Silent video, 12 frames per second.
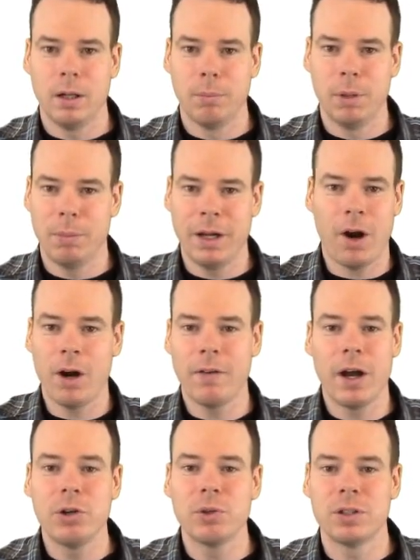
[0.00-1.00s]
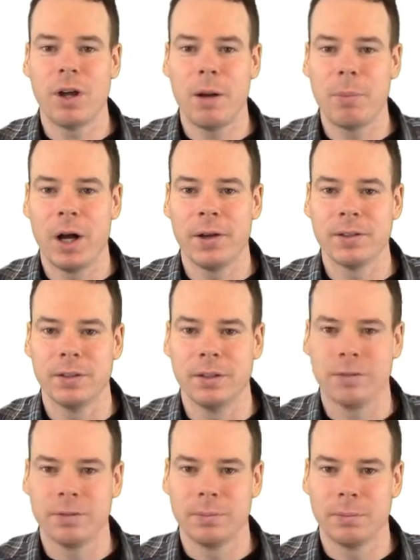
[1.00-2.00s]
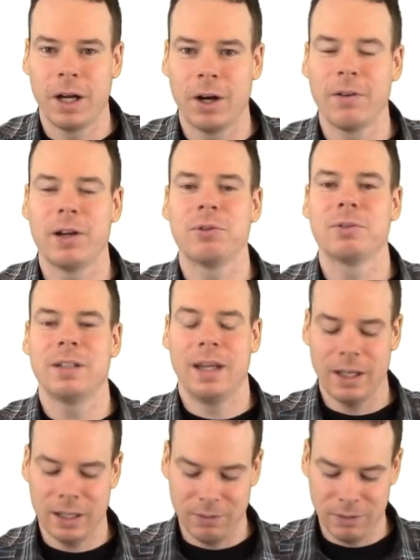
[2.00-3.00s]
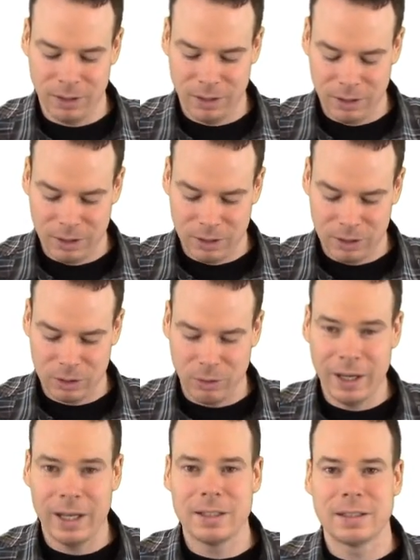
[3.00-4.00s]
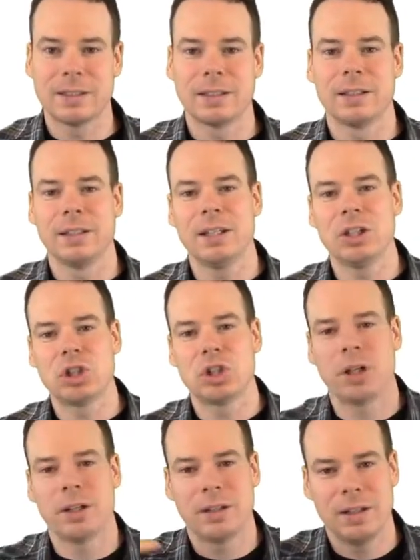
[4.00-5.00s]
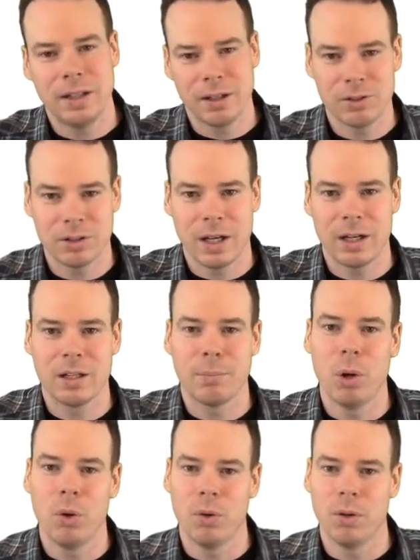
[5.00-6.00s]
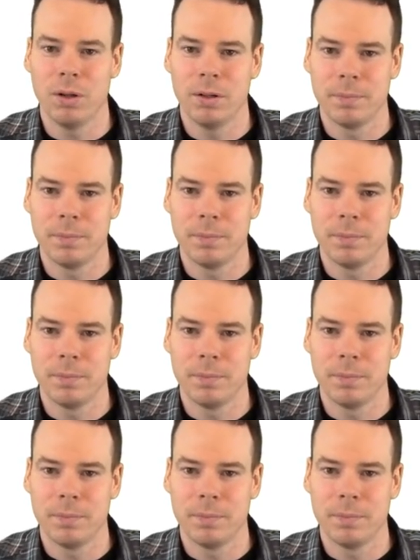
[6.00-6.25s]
But my R value is not positive. My R value is negative. So I had to slingshot to the other side of the pole.